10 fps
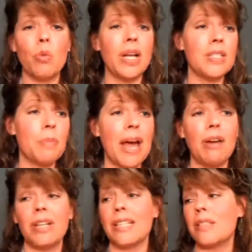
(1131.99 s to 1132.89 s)
One's
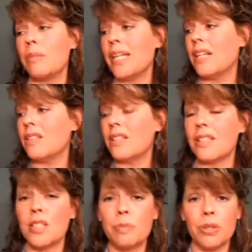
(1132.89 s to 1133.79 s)
pounding, somebody else's
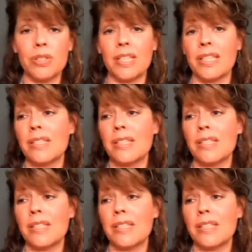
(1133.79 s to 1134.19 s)
is bursting,